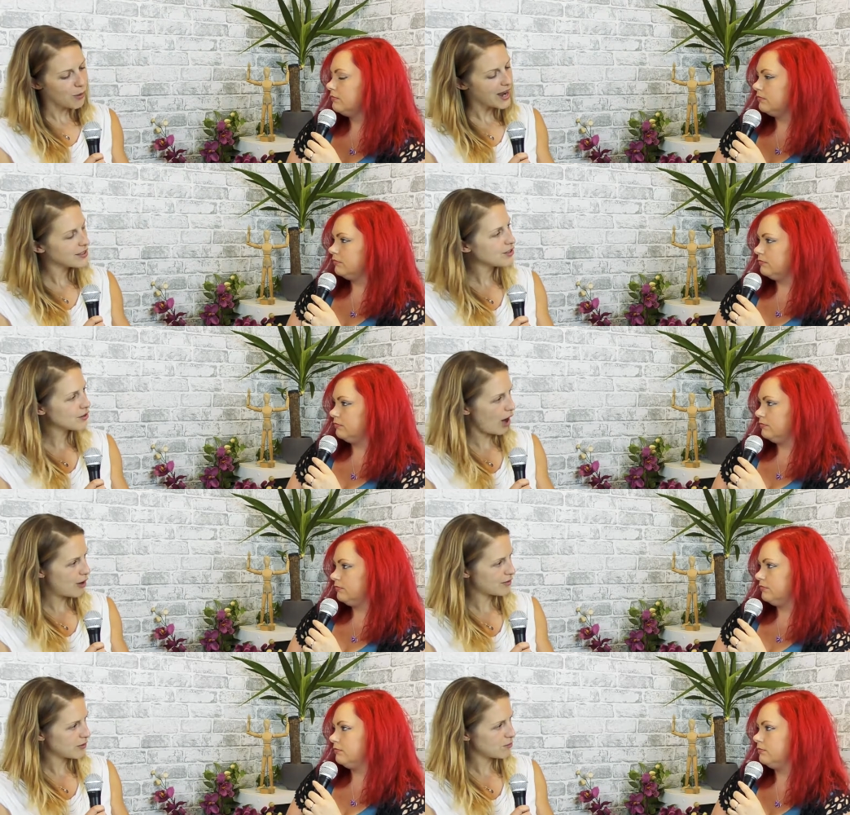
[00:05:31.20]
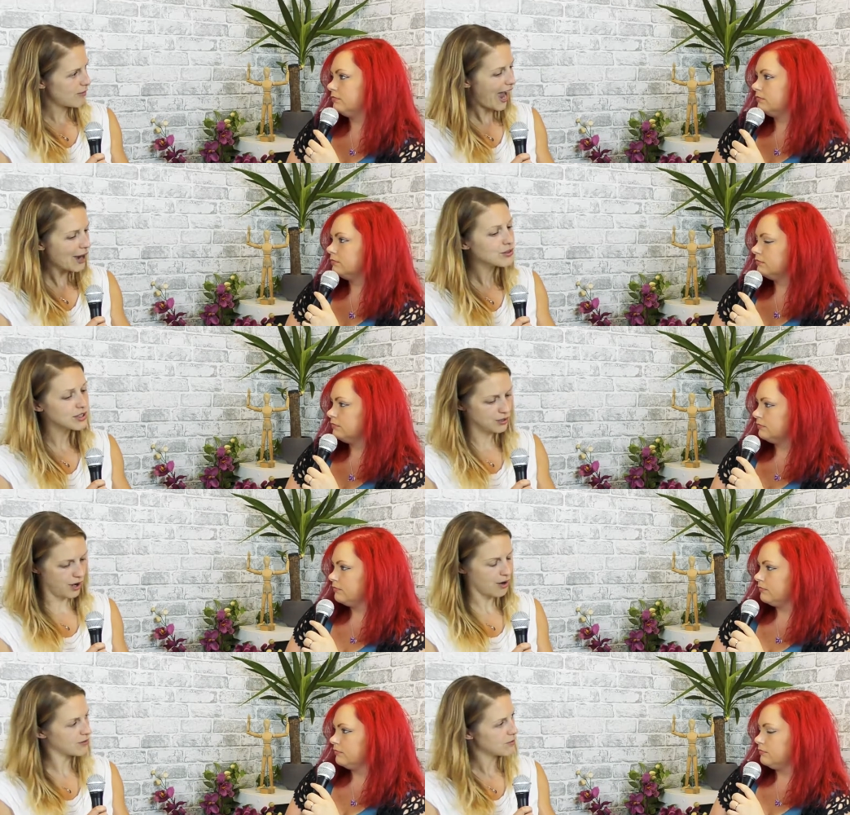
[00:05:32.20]
Speaker 1: where did you go from, how did you
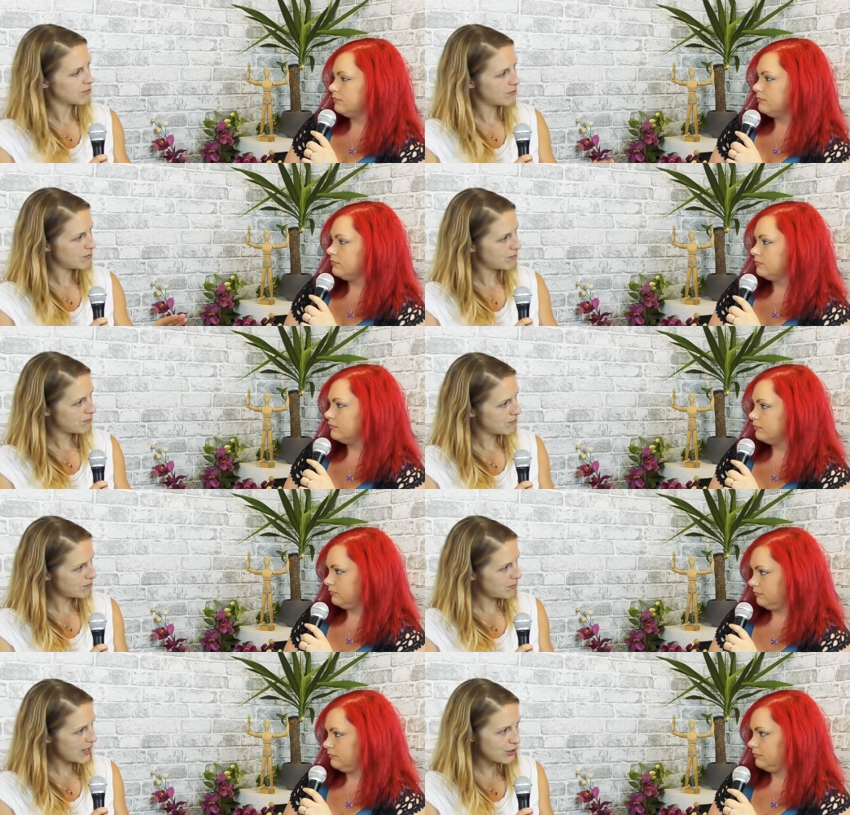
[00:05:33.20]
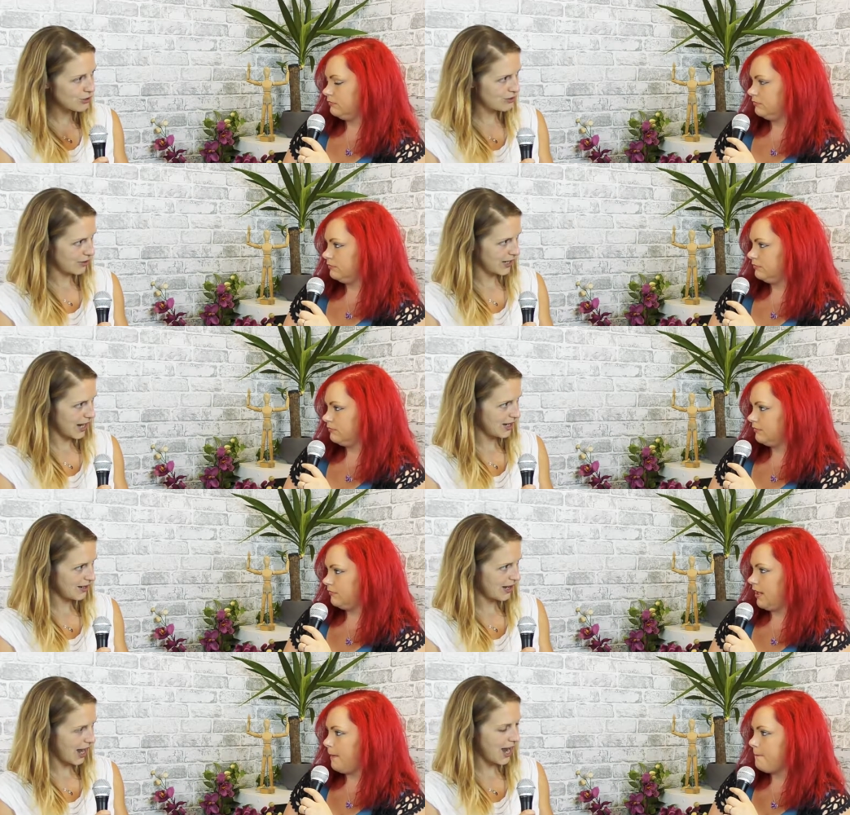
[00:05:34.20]
go from being you doing it
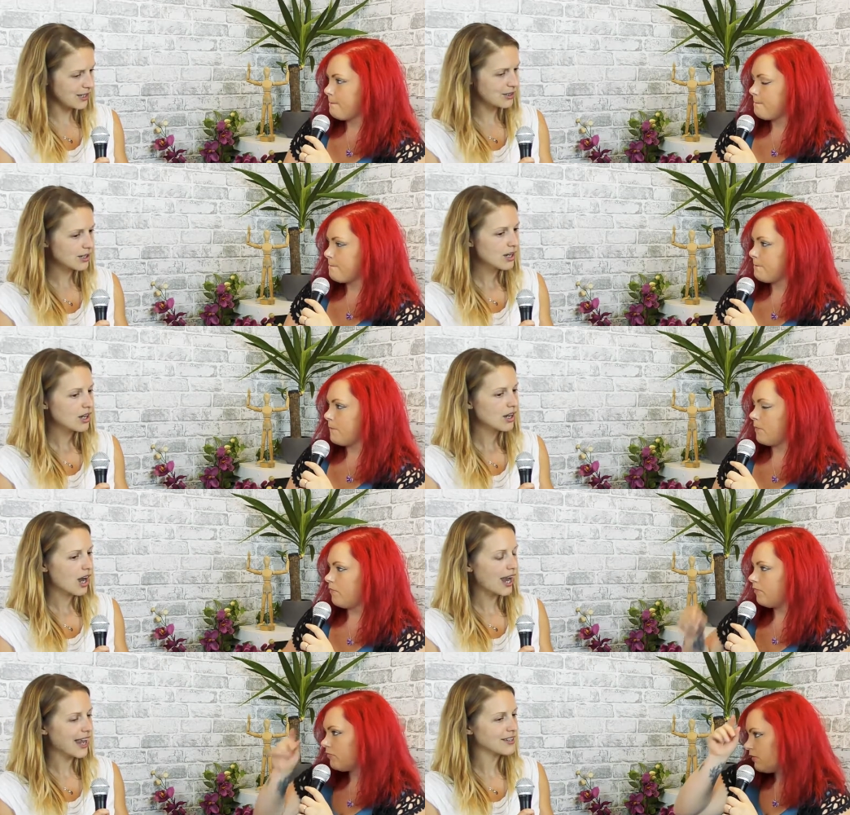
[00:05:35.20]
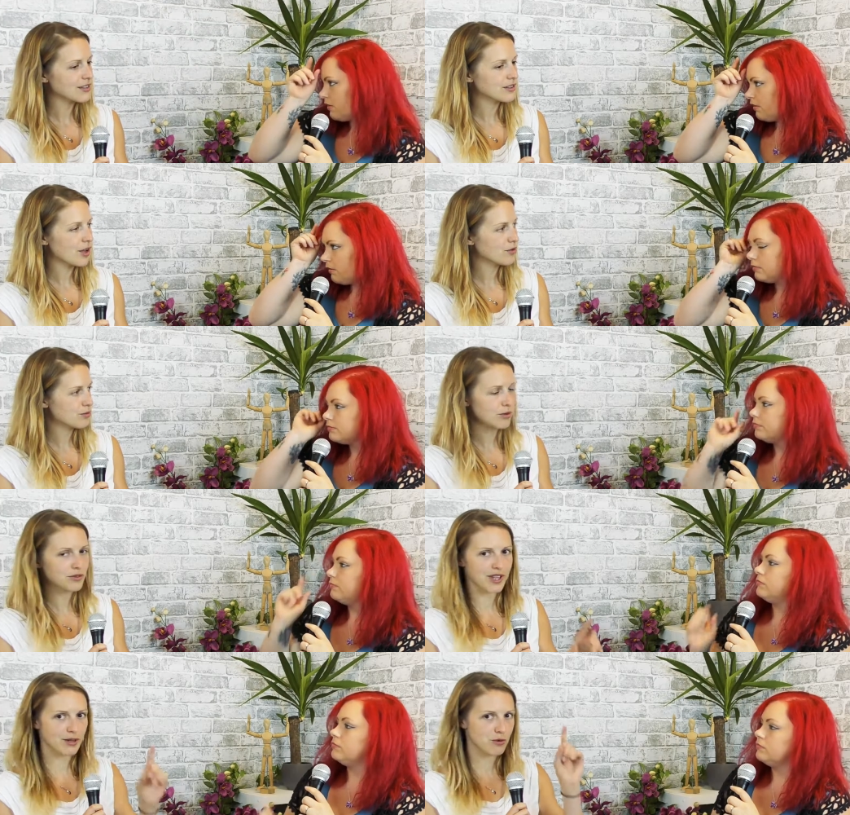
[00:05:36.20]
yeah. and I guess those will
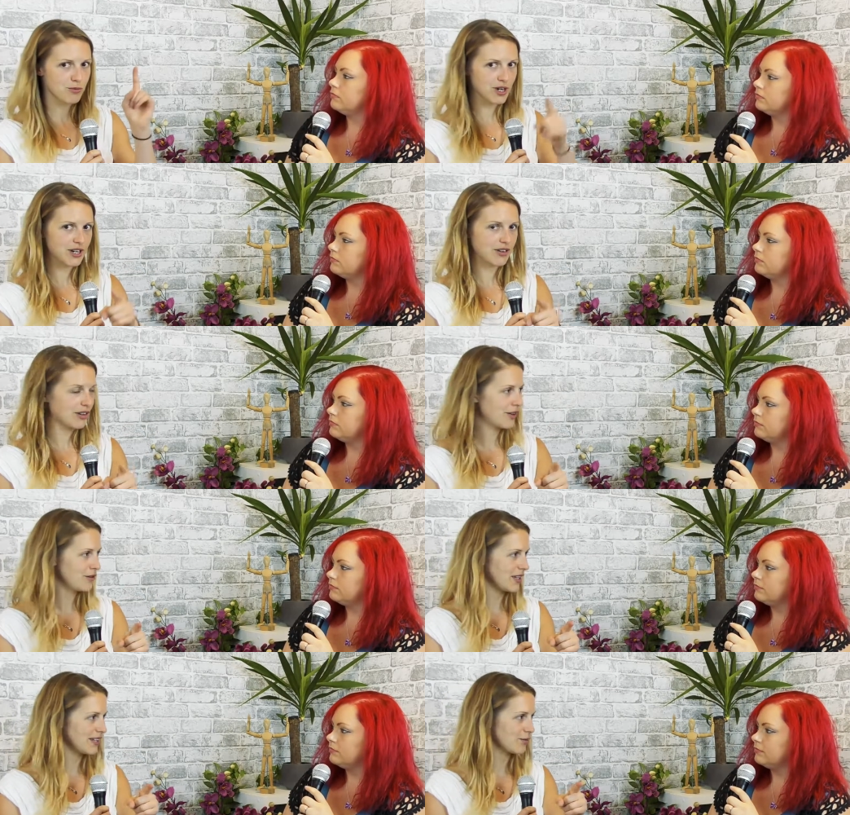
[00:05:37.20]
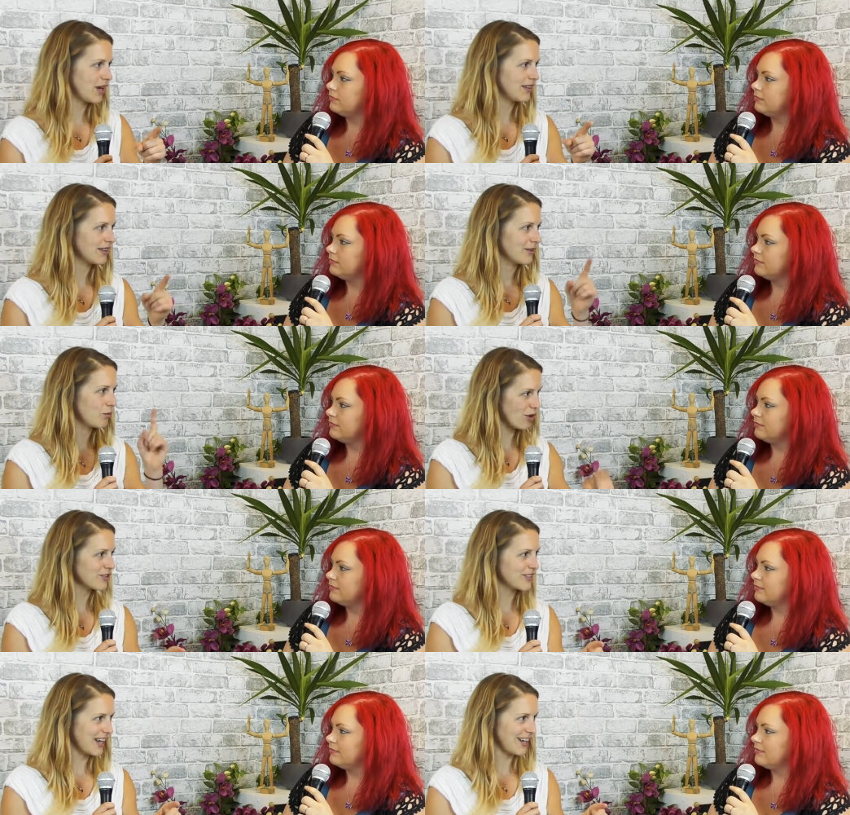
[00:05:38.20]
say we'll preclude this with watch
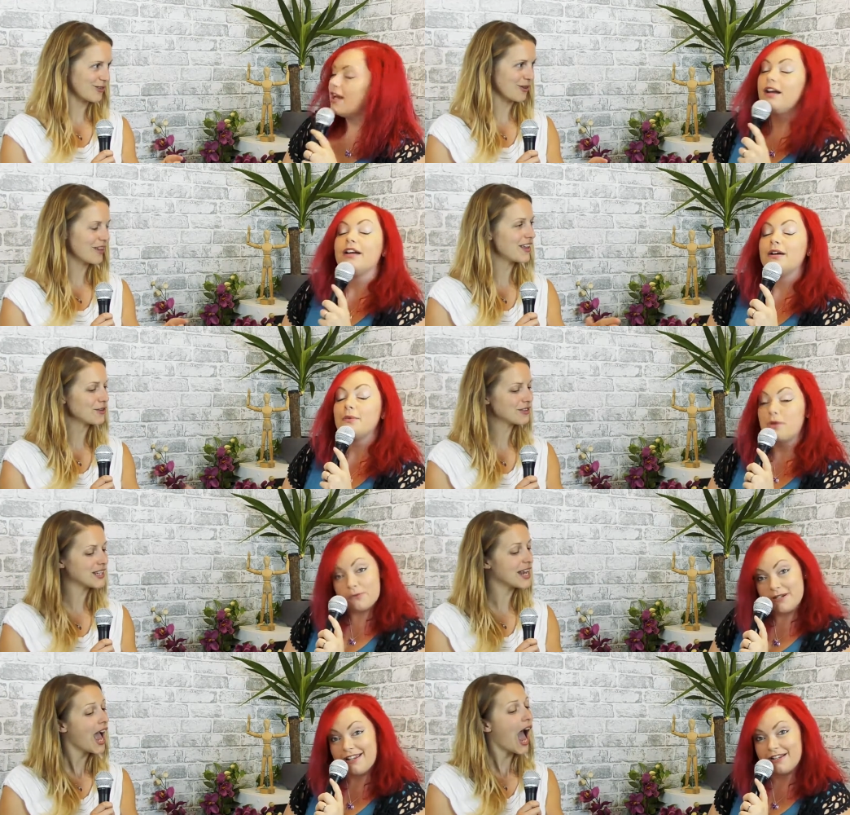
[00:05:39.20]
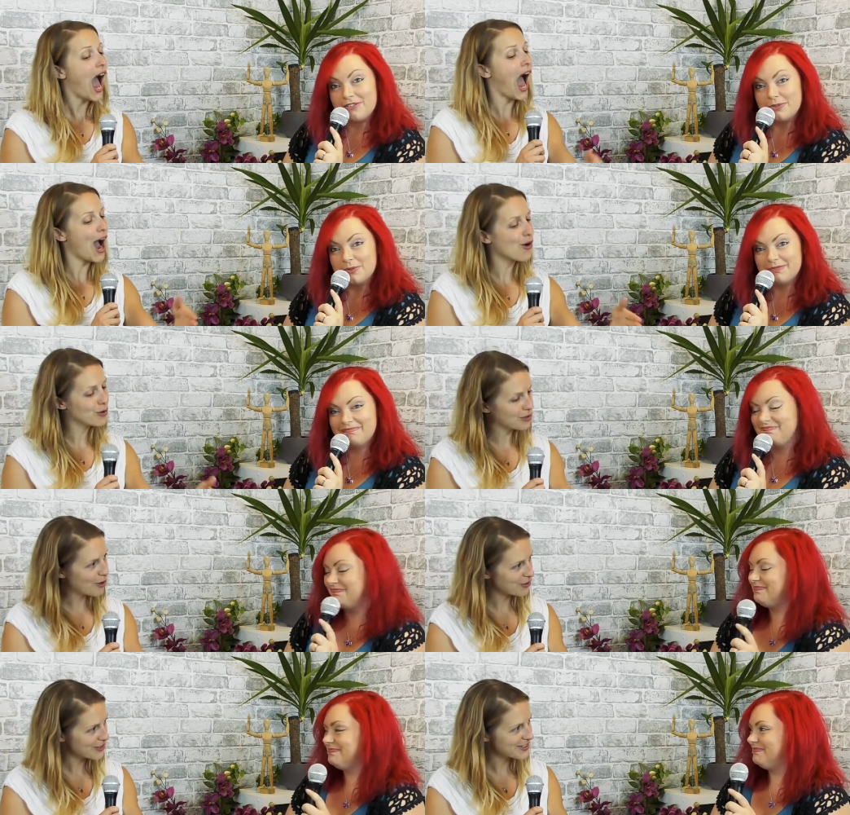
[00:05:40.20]
the TEDx talk, and then you'll watch see how you
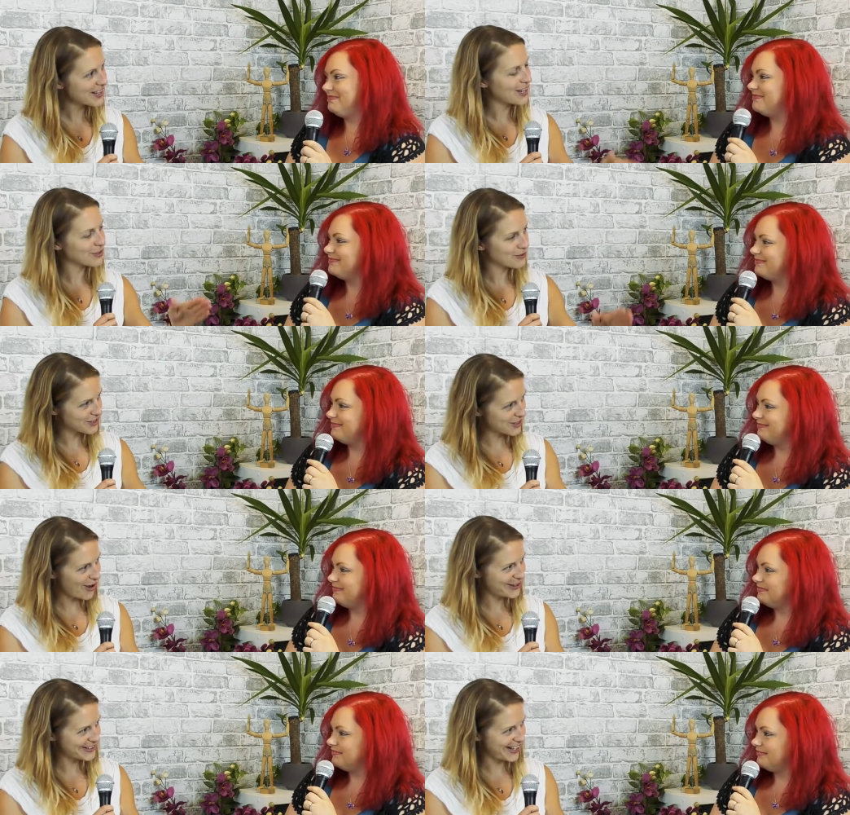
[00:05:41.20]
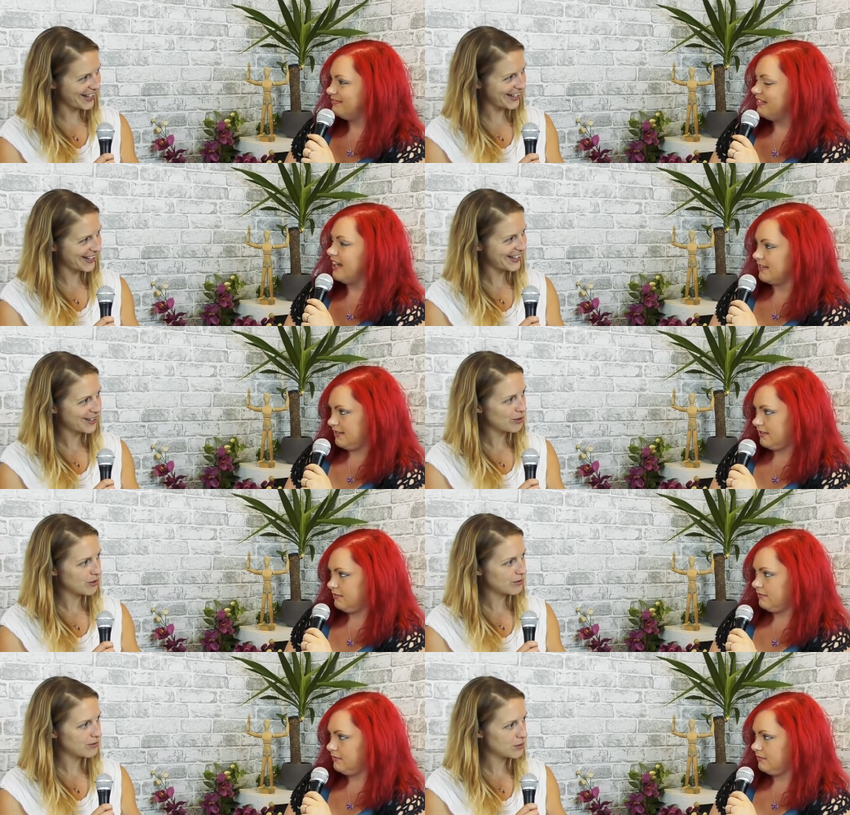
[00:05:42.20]
got to the stage of starting. Yes,
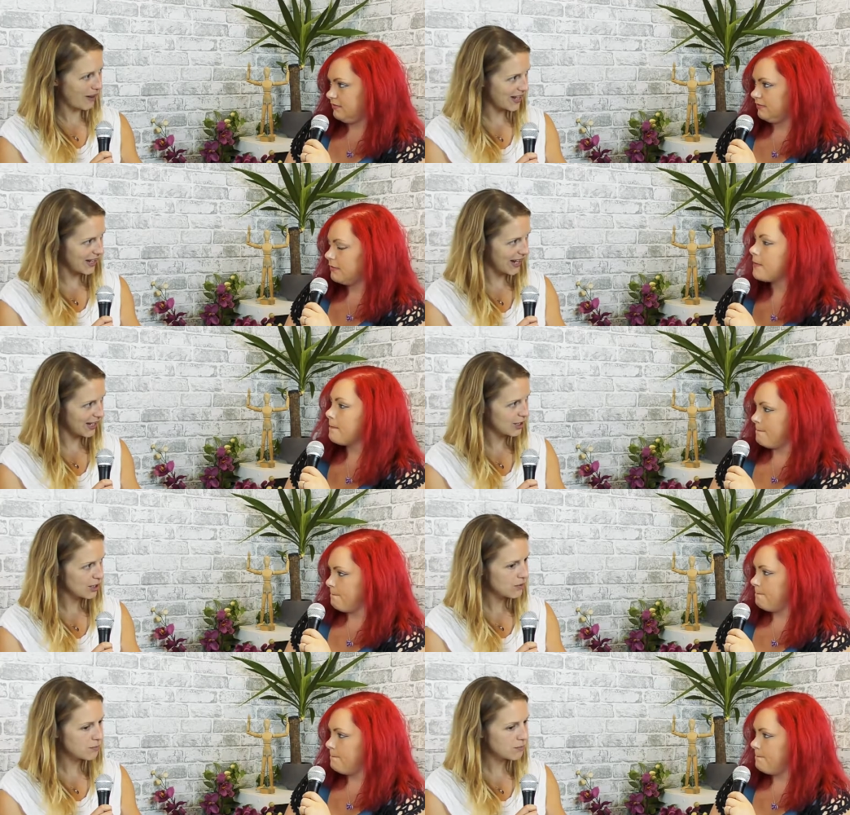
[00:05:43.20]
the baking, mm.